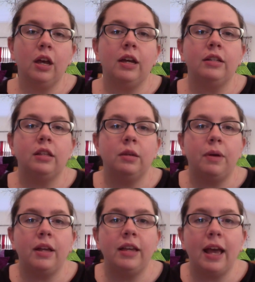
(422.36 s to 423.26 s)
to the
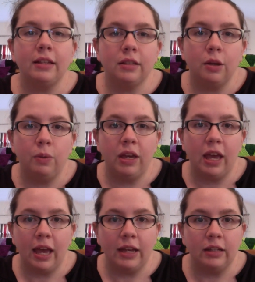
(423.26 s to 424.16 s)
podcast, so we
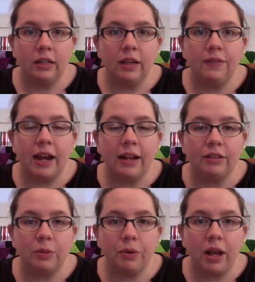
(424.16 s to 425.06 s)
can give that out as
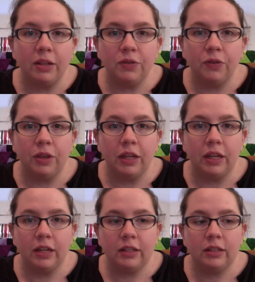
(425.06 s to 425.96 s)
a prize for
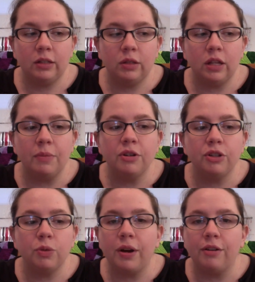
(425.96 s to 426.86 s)
the summer
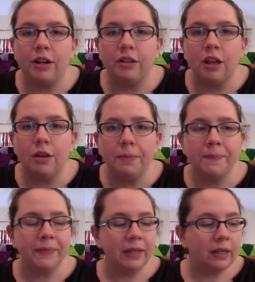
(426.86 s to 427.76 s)
sweater knit-along.
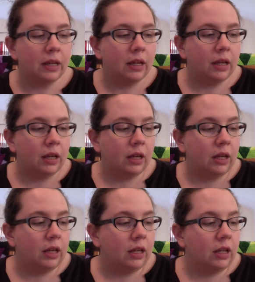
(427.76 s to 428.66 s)

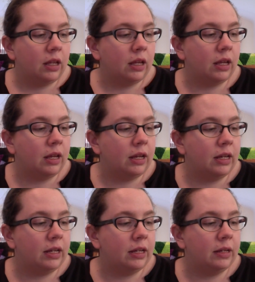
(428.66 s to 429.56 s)

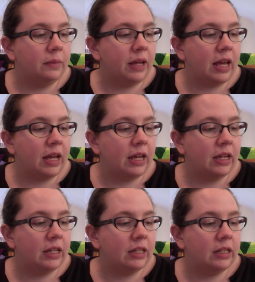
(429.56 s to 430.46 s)

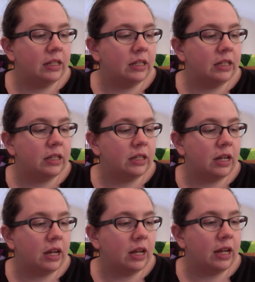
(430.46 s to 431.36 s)
And
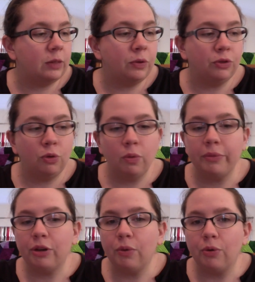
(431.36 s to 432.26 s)
I spoke to a
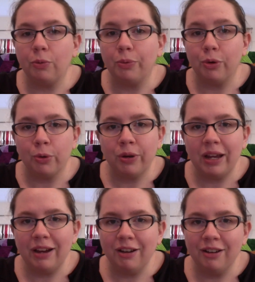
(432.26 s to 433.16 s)
woman who owned a brewery
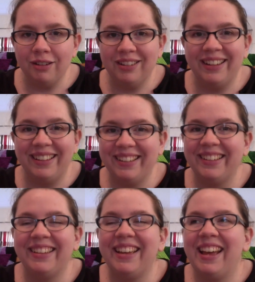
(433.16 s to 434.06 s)
here,
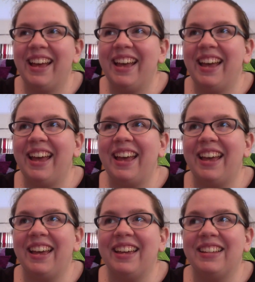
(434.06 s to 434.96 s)

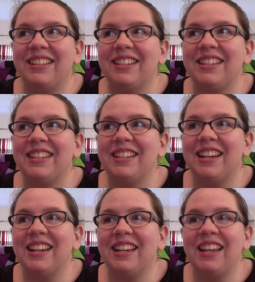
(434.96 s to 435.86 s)
and
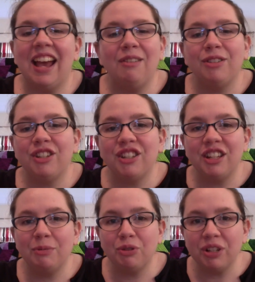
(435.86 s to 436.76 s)

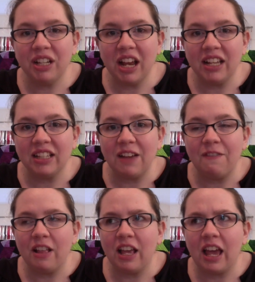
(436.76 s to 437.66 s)
it was really nice. I
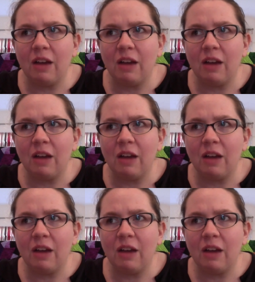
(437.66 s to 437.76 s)
felt like